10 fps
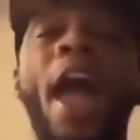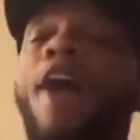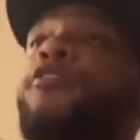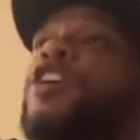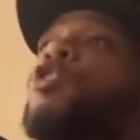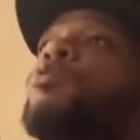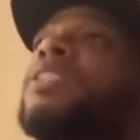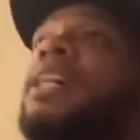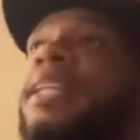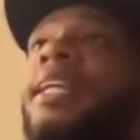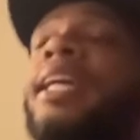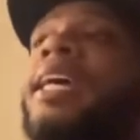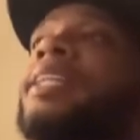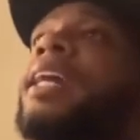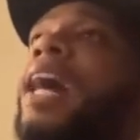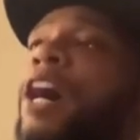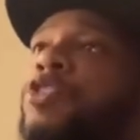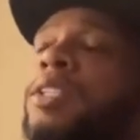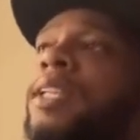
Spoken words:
Every utility in that house